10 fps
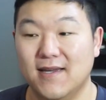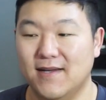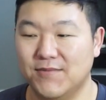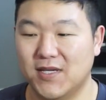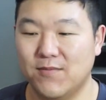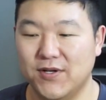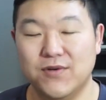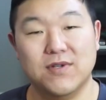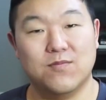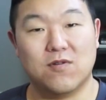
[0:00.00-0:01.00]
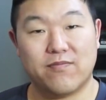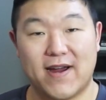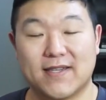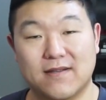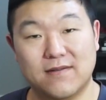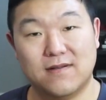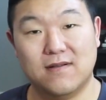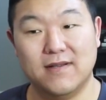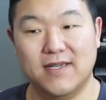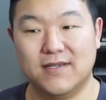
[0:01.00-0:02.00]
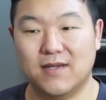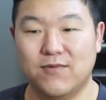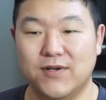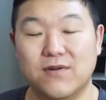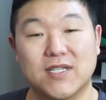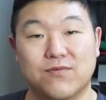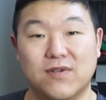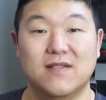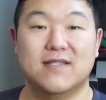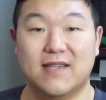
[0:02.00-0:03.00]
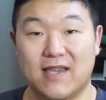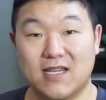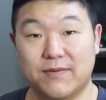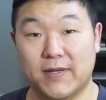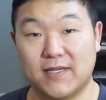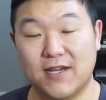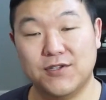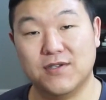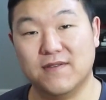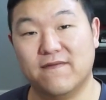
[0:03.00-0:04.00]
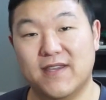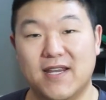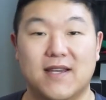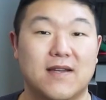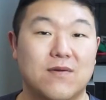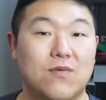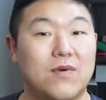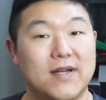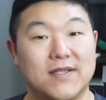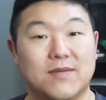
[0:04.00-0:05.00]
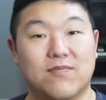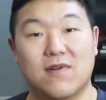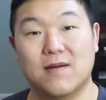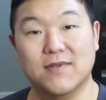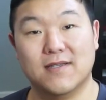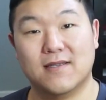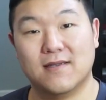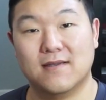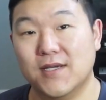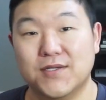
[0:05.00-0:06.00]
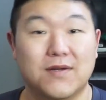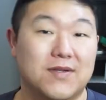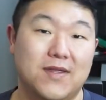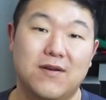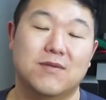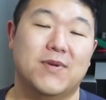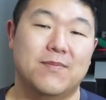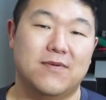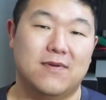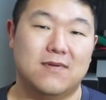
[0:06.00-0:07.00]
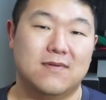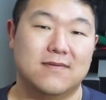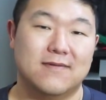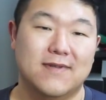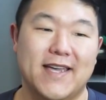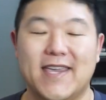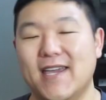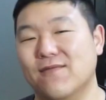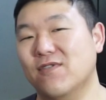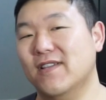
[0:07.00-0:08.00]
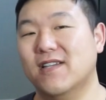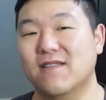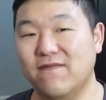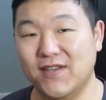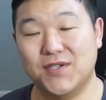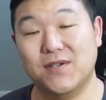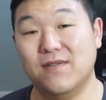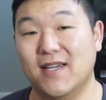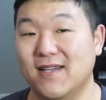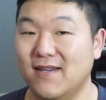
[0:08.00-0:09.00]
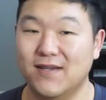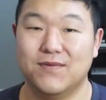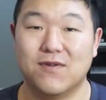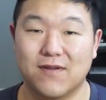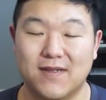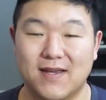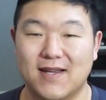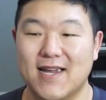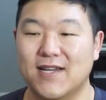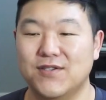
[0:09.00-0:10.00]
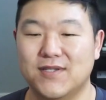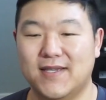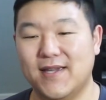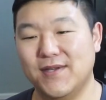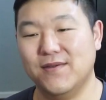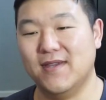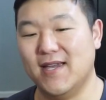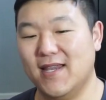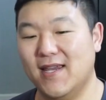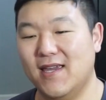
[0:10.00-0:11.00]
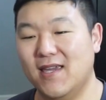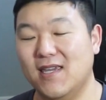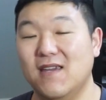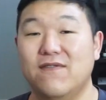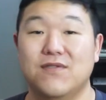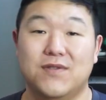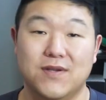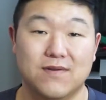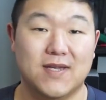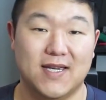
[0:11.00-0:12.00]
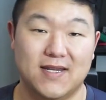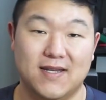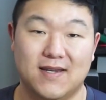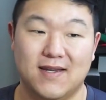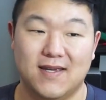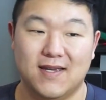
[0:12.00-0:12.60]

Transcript: someone who is more practical and someone who has realistic expectations of getting what is promised. So to those people, I can't really convince you that it is worth it. I can just tell you that if you do get it,